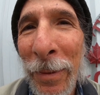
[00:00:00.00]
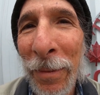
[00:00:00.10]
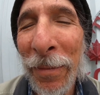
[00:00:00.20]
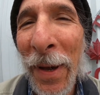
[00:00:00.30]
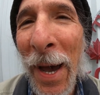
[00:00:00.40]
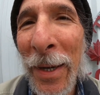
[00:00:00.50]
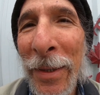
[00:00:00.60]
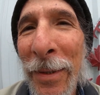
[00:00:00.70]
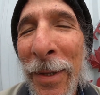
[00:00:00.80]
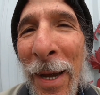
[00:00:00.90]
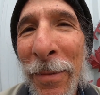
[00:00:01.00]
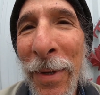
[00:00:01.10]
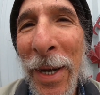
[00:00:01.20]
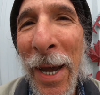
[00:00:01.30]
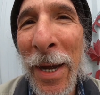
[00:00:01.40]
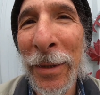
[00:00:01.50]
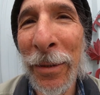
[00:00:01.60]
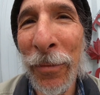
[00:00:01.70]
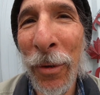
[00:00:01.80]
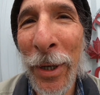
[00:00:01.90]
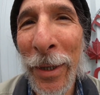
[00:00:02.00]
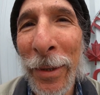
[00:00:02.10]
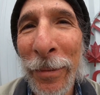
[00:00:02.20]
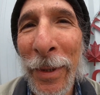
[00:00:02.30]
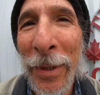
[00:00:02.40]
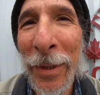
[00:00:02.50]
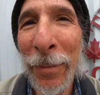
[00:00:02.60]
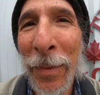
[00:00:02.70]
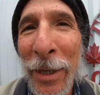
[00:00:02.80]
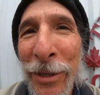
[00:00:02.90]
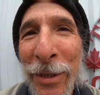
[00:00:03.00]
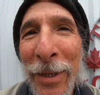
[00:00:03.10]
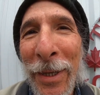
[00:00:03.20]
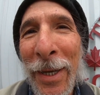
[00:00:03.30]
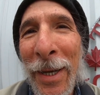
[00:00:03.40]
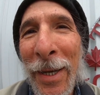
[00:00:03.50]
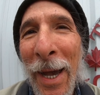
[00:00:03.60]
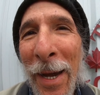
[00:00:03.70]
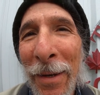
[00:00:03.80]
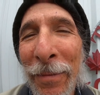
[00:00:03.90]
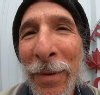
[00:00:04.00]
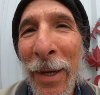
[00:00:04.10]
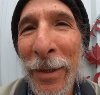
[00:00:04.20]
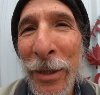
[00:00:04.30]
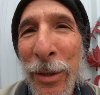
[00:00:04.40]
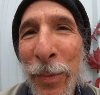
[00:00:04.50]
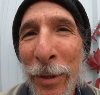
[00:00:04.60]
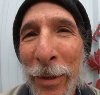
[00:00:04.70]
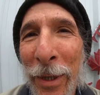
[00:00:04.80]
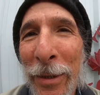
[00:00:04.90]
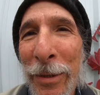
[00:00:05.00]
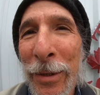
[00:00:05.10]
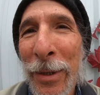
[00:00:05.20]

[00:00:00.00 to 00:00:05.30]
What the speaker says: fact that we can't avoid. We must have an experience.